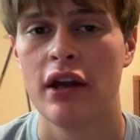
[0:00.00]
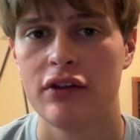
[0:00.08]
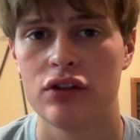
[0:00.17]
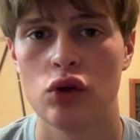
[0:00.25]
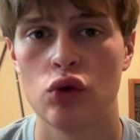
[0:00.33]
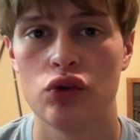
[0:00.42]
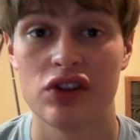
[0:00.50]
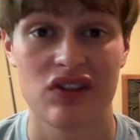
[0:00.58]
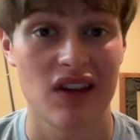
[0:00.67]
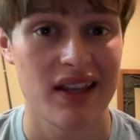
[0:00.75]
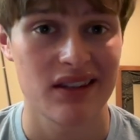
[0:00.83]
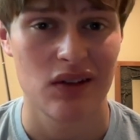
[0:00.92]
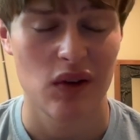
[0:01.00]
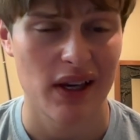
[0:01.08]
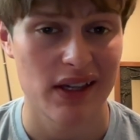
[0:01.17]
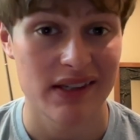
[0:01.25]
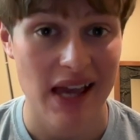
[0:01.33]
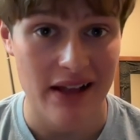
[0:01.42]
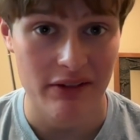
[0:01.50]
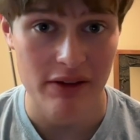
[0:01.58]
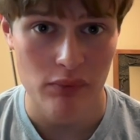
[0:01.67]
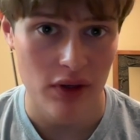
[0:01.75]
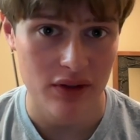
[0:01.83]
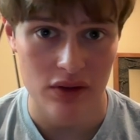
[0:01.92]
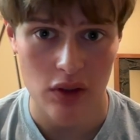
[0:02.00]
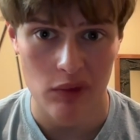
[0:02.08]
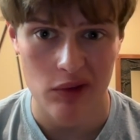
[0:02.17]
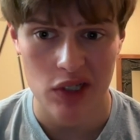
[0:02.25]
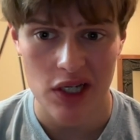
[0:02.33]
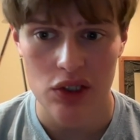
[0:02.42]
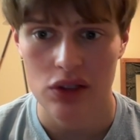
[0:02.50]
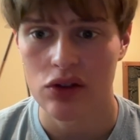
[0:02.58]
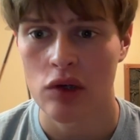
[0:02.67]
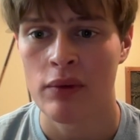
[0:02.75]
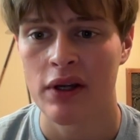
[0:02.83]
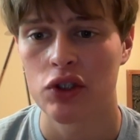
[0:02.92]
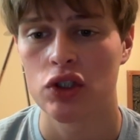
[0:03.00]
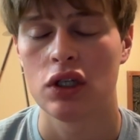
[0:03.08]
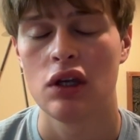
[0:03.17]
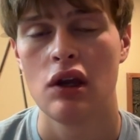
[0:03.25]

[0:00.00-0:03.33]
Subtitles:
to set exactly because it's always changing so much.